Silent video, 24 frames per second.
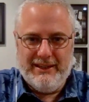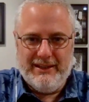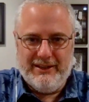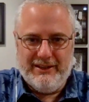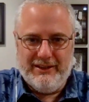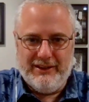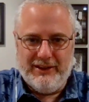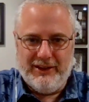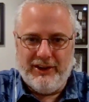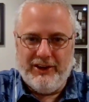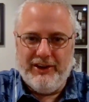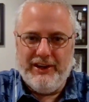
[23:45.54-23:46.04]

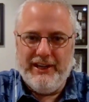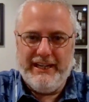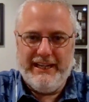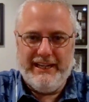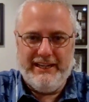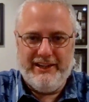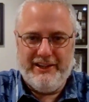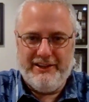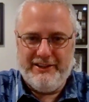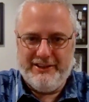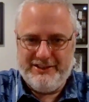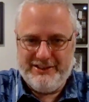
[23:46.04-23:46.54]
learning
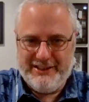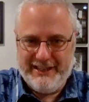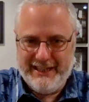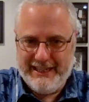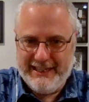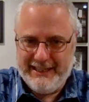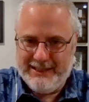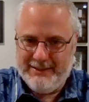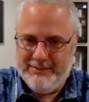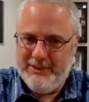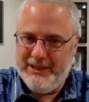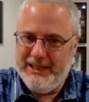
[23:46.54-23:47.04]
and
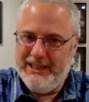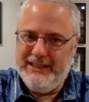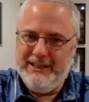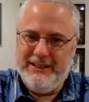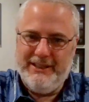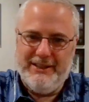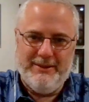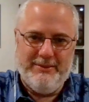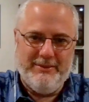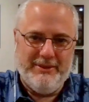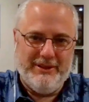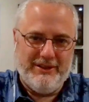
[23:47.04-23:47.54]
understanding the
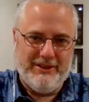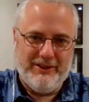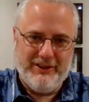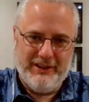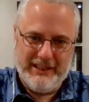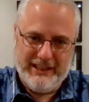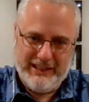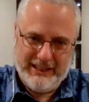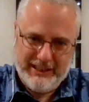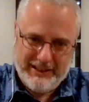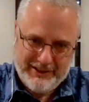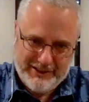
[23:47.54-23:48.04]
medium and
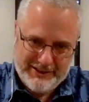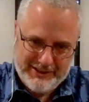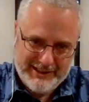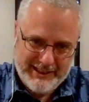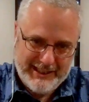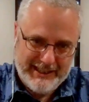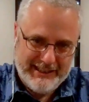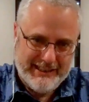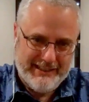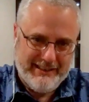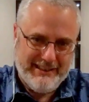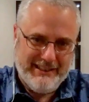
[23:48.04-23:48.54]
learning and
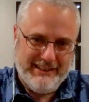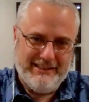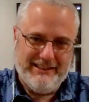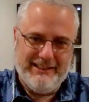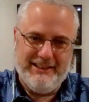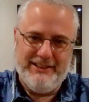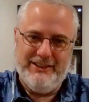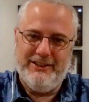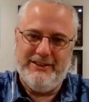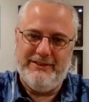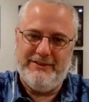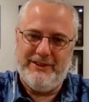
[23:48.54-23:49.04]
understanding the
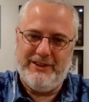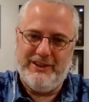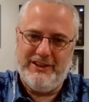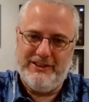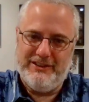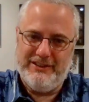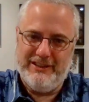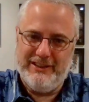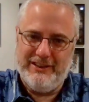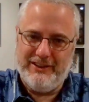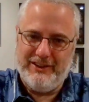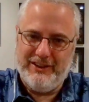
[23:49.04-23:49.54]
DC
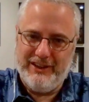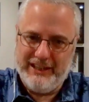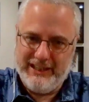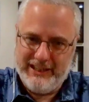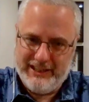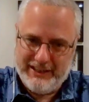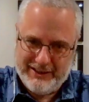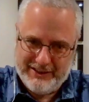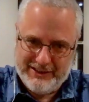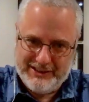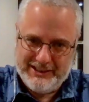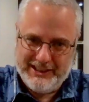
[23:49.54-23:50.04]
universe and learning
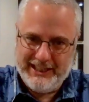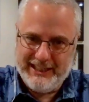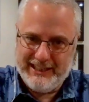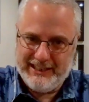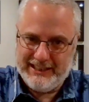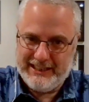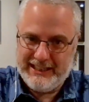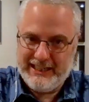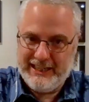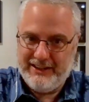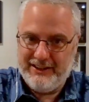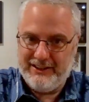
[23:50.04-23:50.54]
and understanding
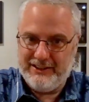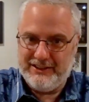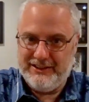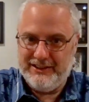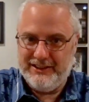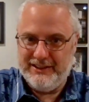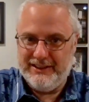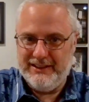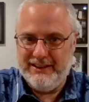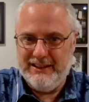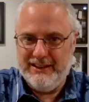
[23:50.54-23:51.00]
the character.